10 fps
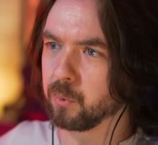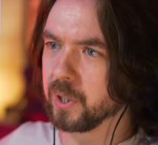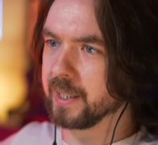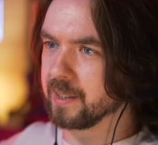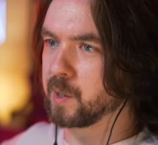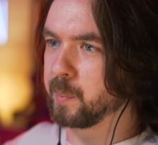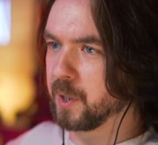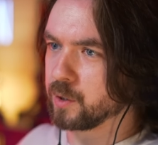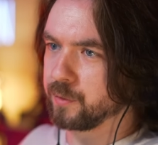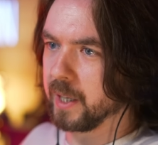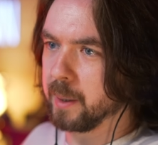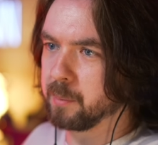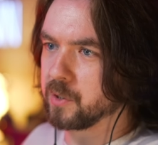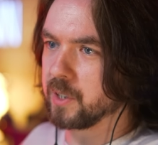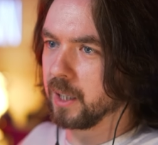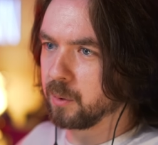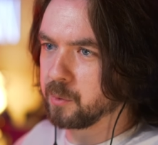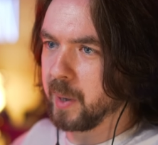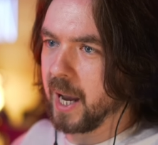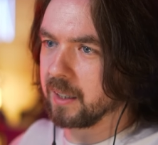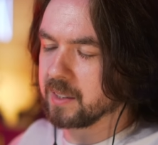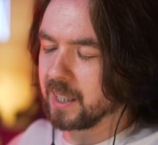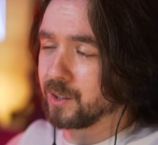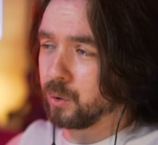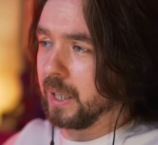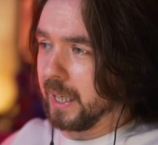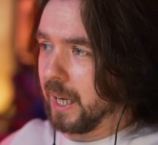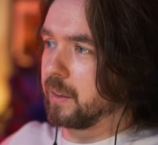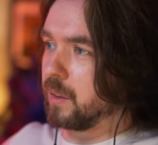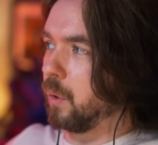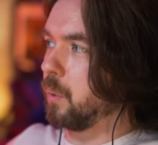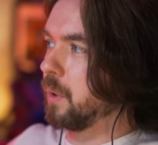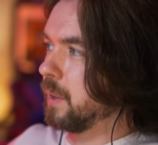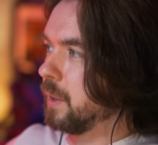where he like disappears for 9 months and then comes back. It's like, I totally get it though.